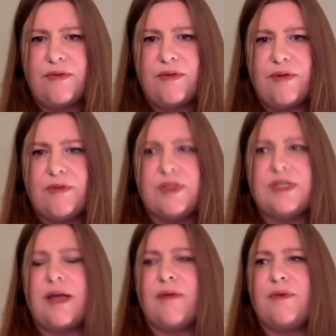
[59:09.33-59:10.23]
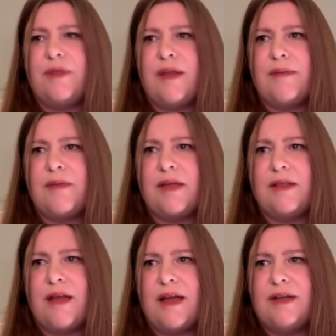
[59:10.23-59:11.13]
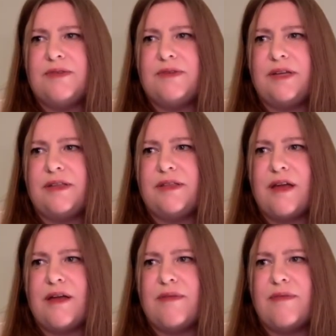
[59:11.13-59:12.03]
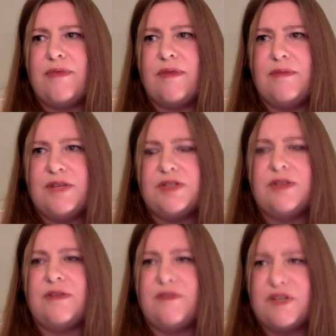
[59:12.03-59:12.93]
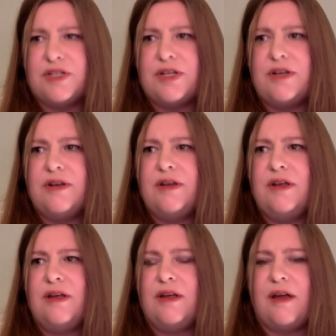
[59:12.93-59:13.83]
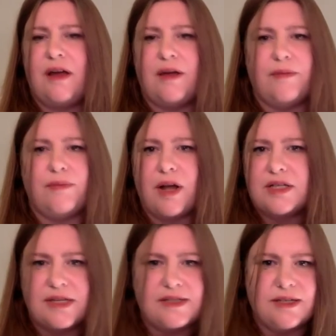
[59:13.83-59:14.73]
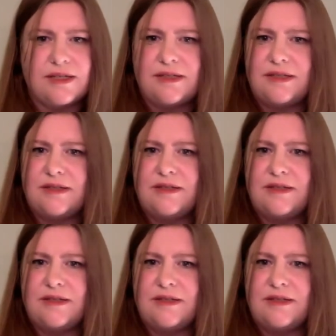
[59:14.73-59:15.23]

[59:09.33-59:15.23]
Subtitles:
Well, wouldn't that be aligned with the mission, the vision, processes?